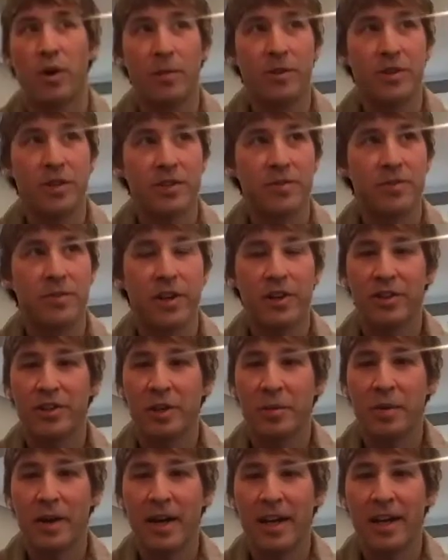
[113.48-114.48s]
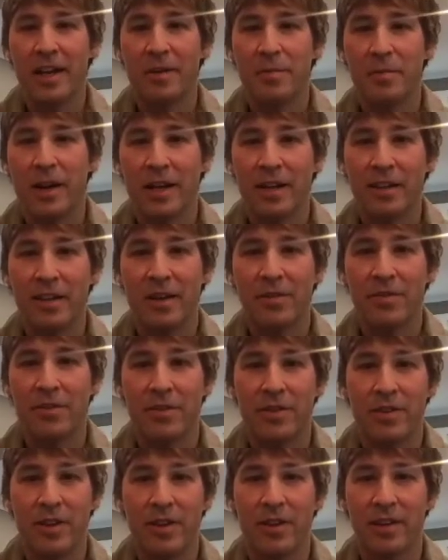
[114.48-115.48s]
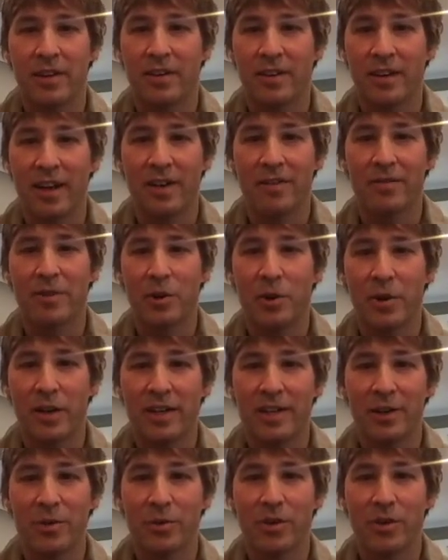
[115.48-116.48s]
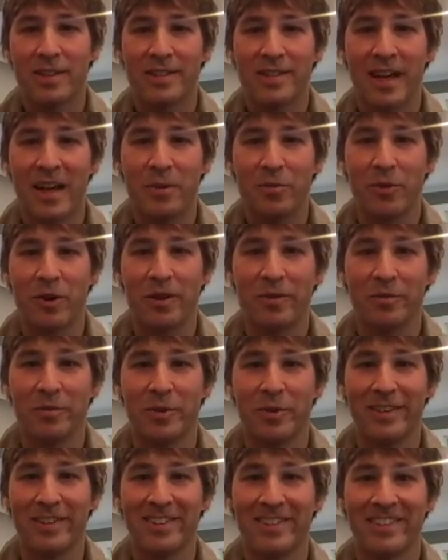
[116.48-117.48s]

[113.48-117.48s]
just finishing my 11th year. I have no idea where the time went, but